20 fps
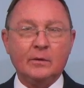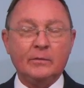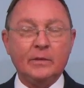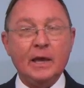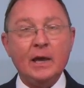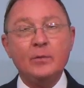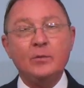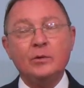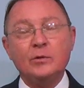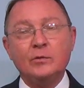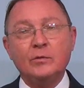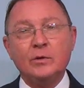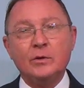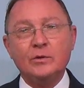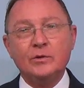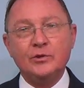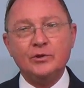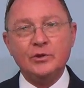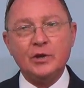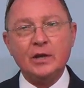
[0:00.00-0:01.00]
They will
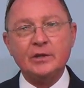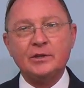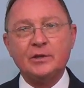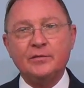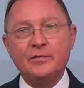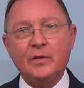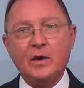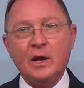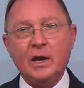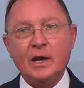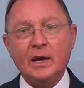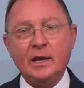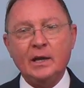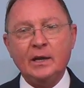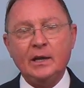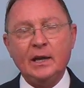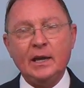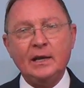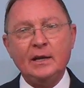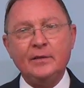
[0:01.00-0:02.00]
justify
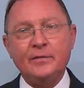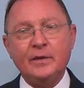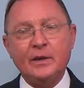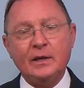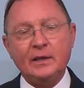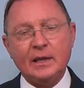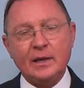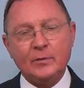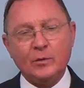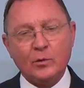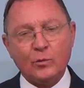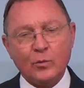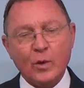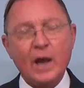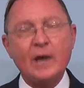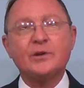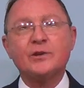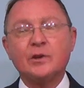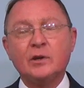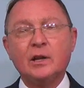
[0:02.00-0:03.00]
anything, they will
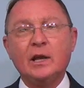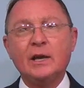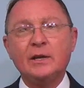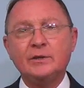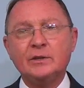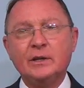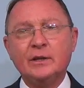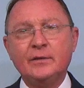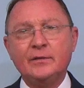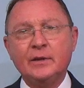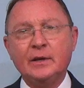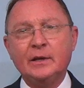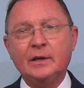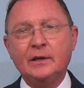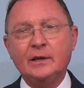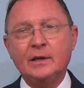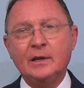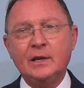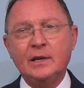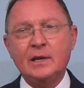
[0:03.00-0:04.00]
rationalize
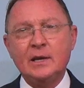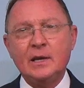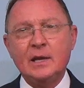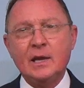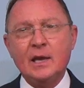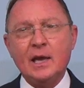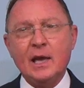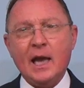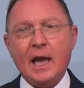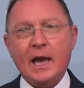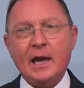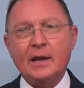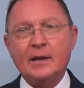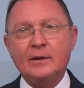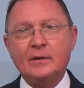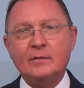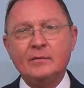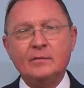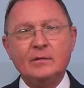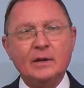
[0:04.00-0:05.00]
anything,
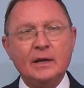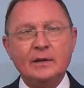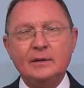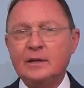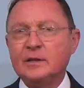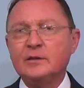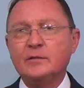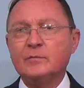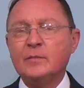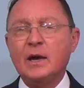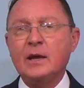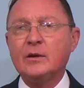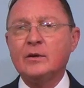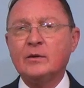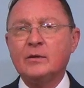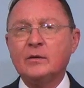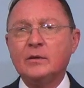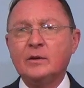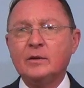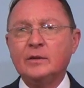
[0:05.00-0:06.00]
and it doesn't
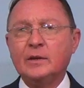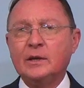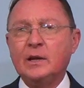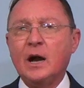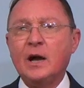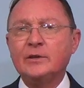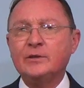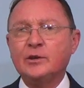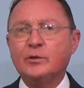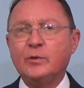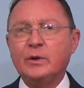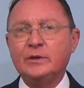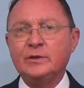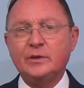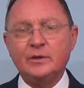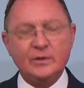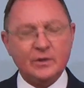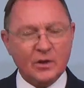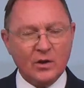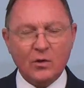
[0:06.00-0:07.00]
matter the
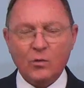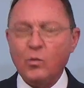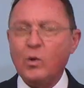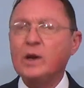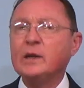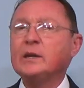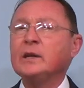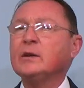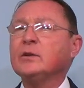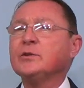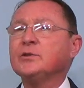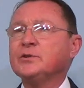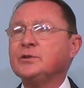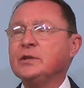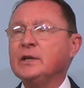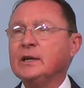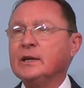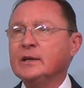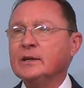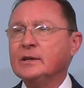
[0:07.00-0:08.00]
consequences. One little
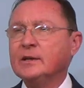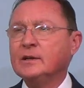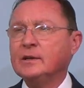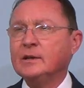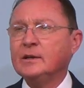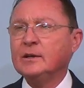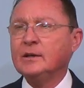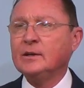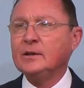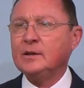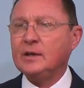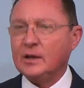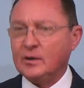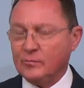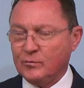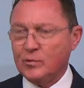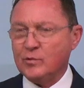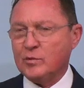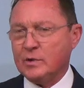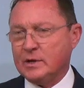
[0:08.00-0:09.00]
sin
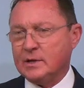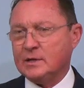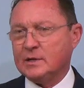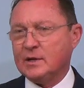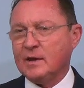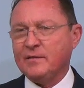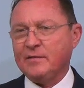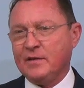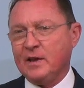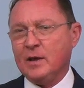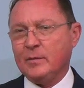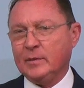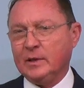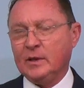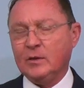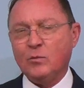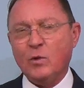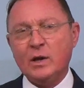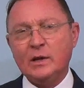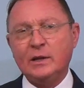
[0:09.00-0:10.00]
can ruin a family.
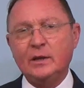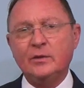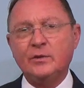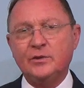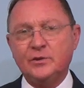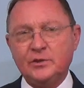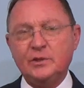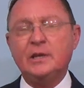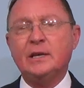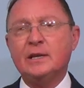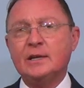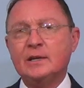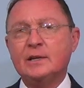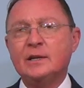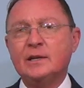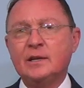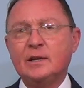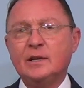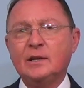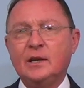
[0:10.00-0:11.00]
One little sin
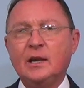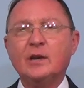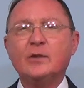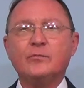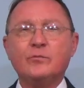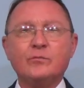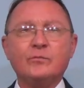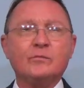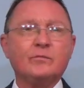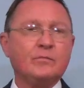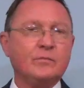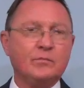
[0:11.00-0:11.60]
can